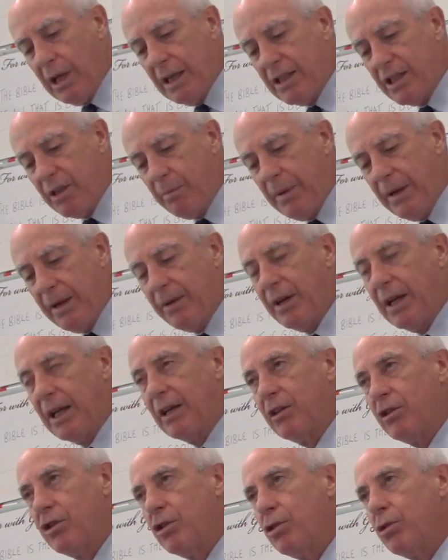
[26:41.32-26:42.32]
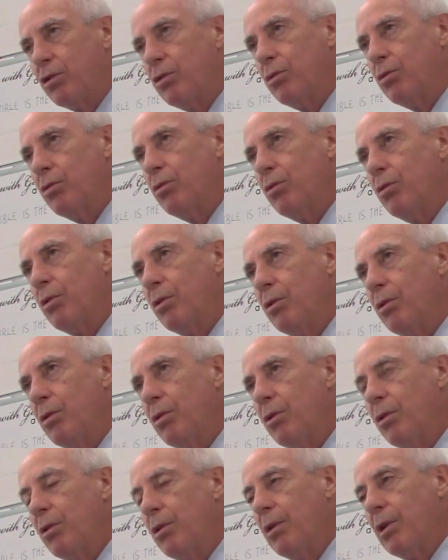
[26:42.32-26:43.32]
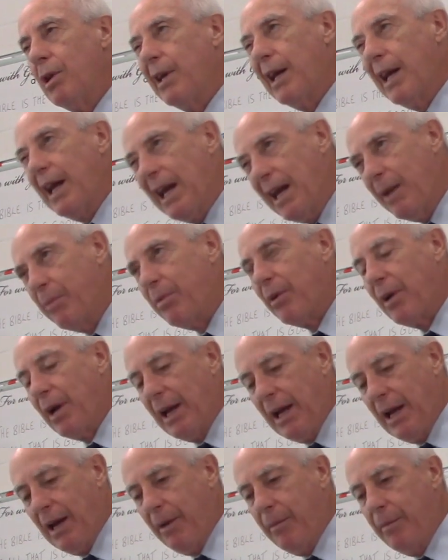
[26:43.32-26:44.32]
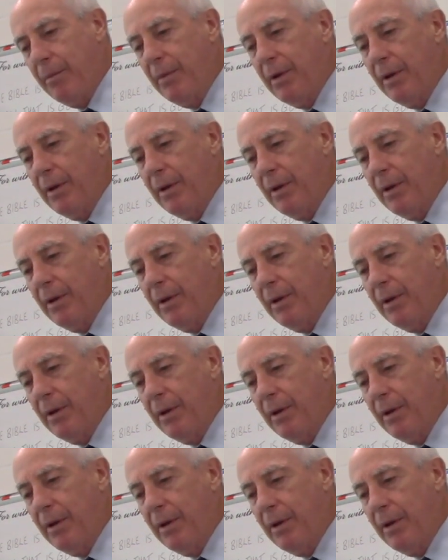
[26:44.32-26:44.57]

is appearing to Abraham